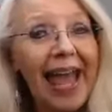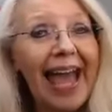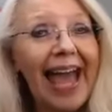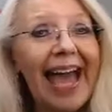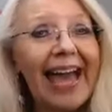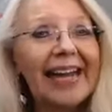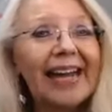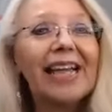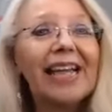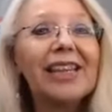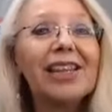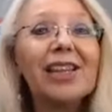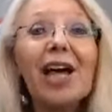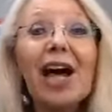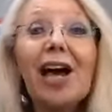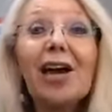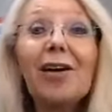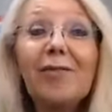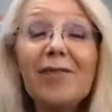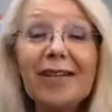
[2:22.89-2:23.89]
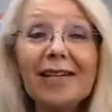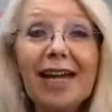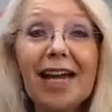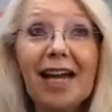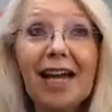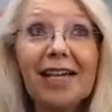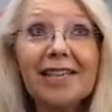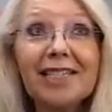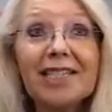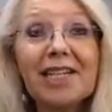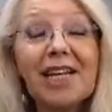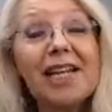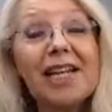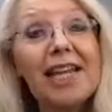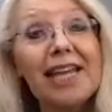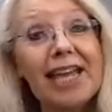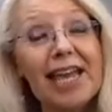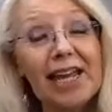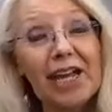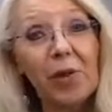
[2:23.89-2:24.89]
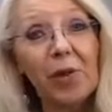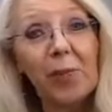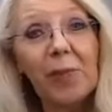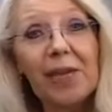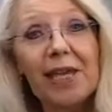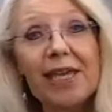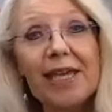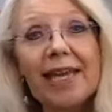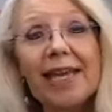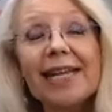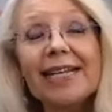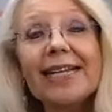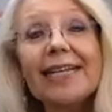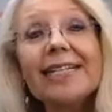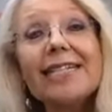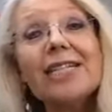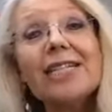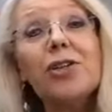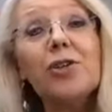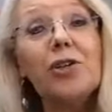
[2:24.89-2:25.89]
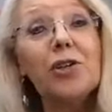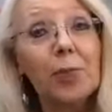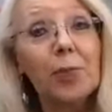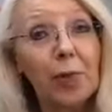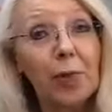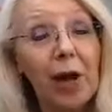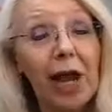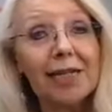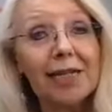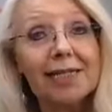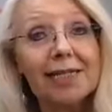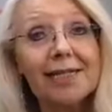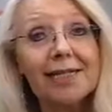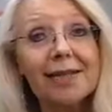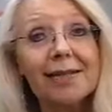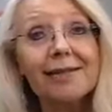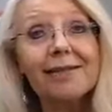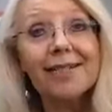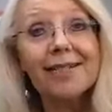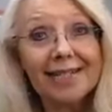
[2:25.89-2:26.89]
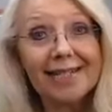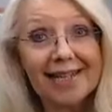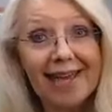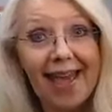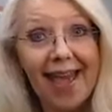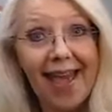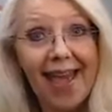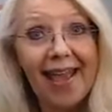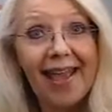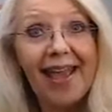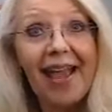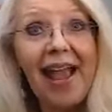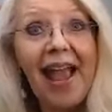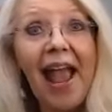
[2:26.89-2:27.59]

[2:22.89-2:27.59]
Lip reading: and I loved studying NLP and continue to practice it today.